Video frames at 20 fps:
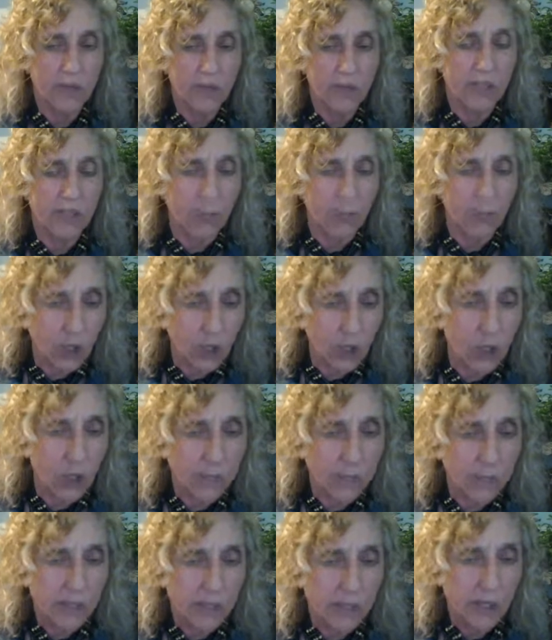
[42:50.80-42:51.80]
some
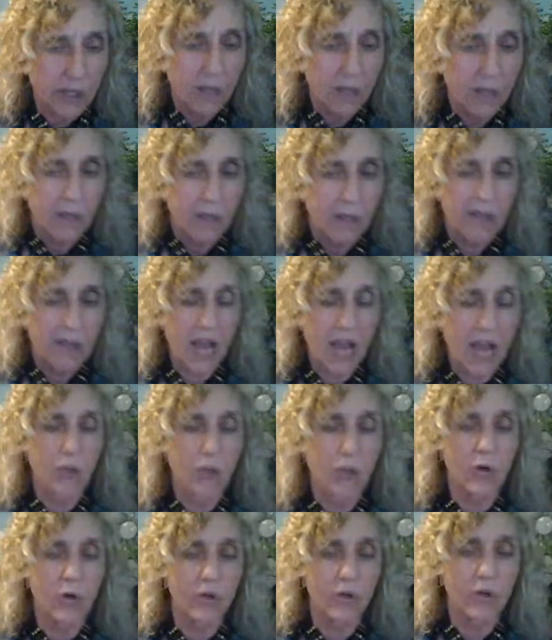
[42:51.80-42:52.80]
herbs that
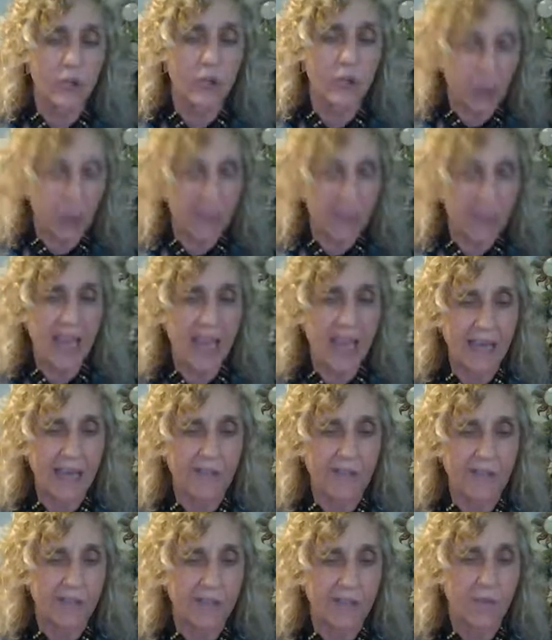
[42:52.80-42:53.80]
were curing
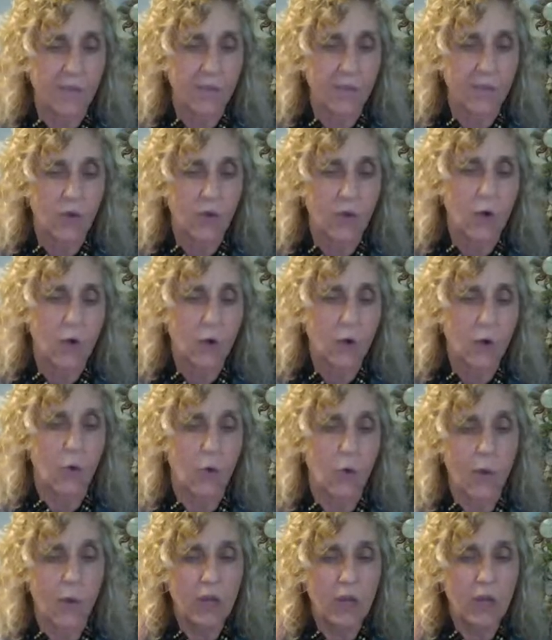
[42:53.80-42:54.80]
AIDS, or
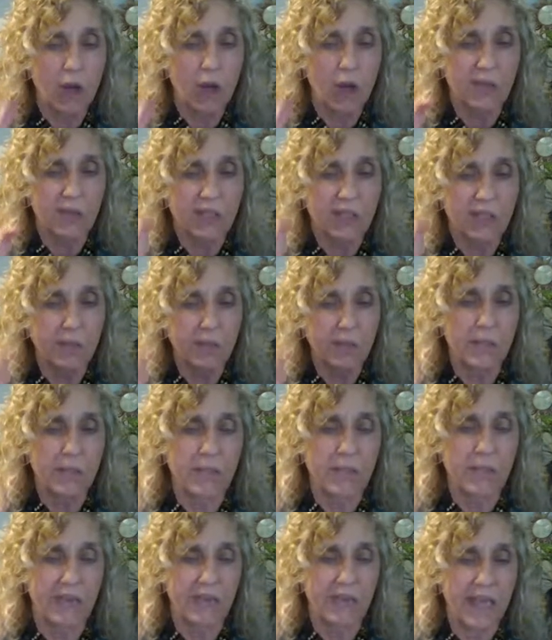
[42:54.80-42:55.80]
what we call the
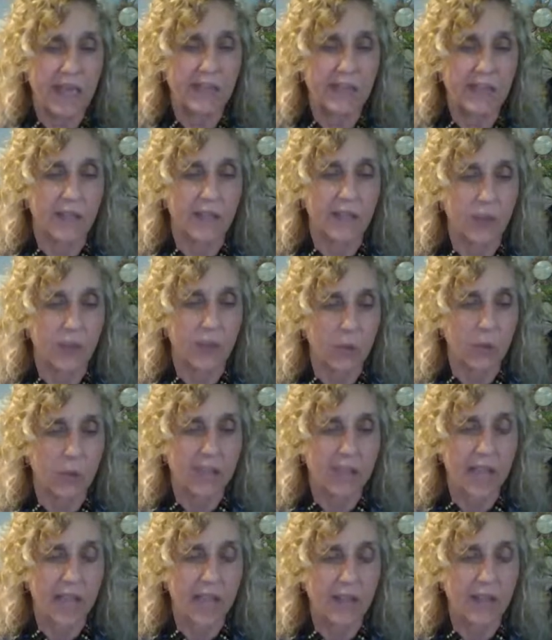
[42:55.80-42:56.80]
symptoms of AIDS. And there
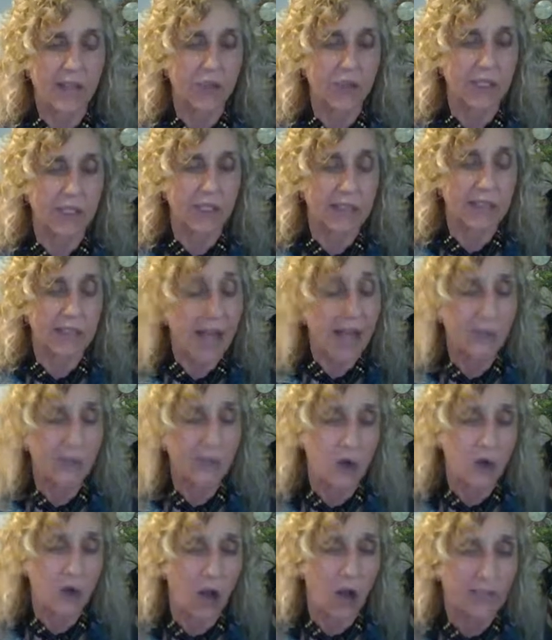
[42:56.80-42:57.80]
was actually a
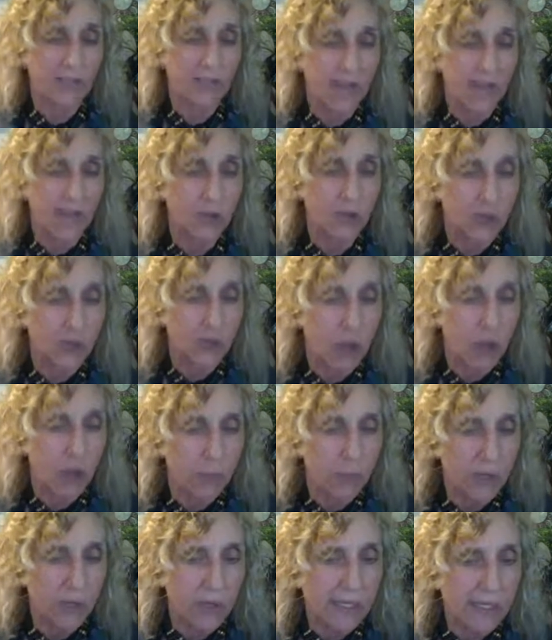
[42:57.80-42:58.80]
doctor called Dr. Joan
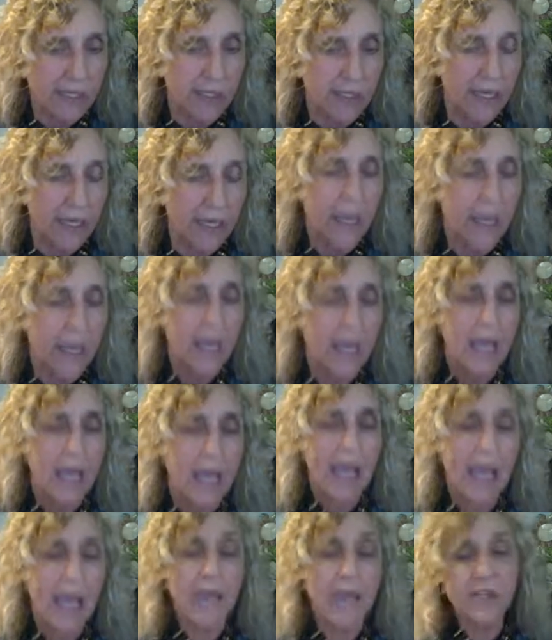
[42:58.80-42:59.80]
Priestley.
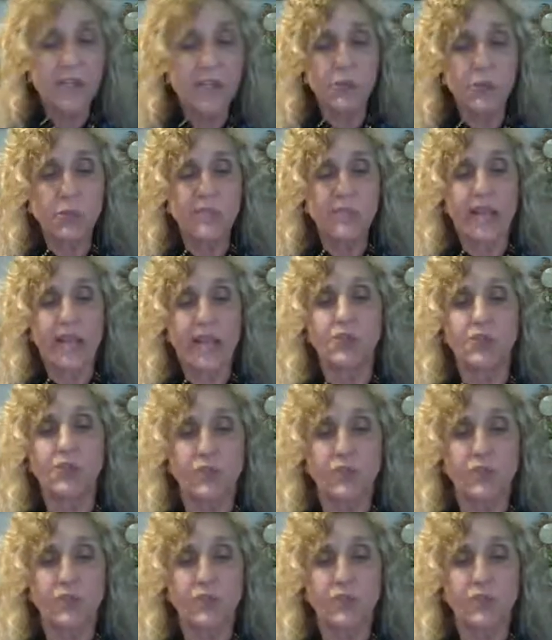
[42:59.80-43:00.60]
And this was actually